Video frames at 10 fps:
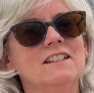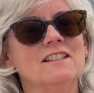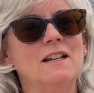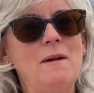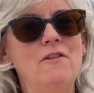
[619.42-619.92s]
gets
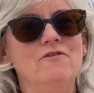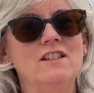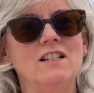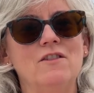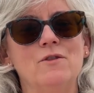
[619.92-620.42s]
to come out and
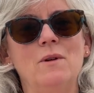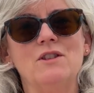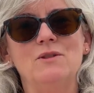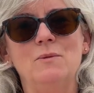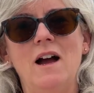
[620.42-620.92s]
visit every once
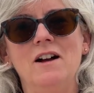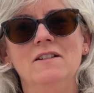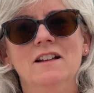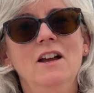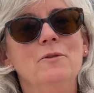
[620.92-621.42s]
in a
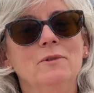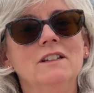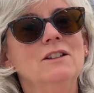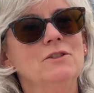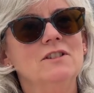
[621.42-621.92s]
while
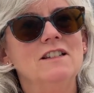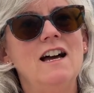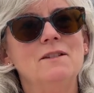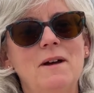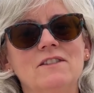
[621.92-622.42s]
really learned a
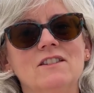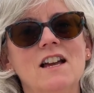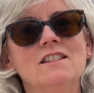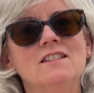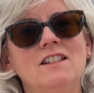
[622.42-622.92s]
lot about the
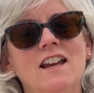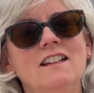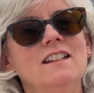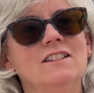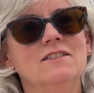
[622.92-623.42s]
lights today,
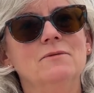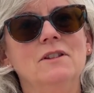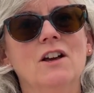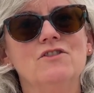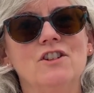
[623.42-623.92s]
and we
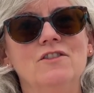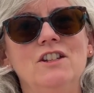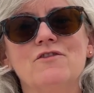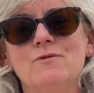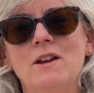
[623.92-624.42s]
love sharing
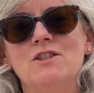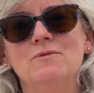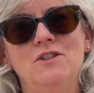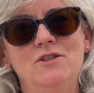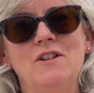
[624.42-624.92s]
the information
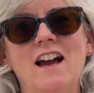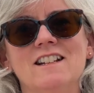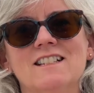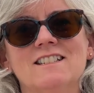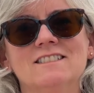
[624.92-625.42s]
with you guys.